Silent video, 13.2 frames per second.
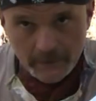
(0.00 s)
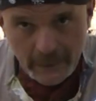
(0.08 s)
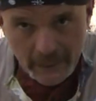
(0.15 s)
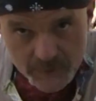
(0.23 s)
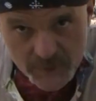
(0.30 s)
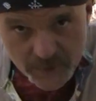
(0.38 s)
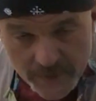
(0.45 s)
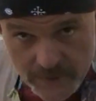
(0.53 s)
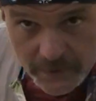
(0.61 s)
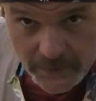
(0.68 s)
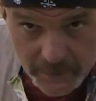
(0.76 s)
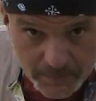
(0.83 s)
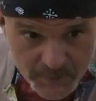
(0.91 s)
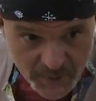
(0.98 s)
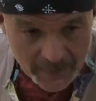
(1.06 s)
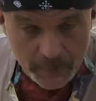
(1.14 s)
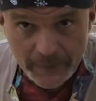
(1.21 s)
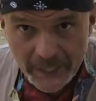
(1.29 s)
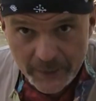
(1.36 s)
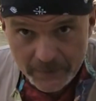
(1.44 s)
Now, as soon as your
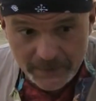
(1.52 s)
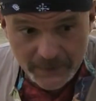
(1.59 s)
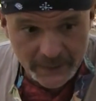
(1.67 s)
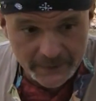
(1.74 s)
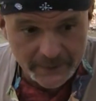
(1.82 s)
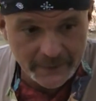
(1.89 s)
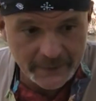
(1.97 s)
sample bottle filled,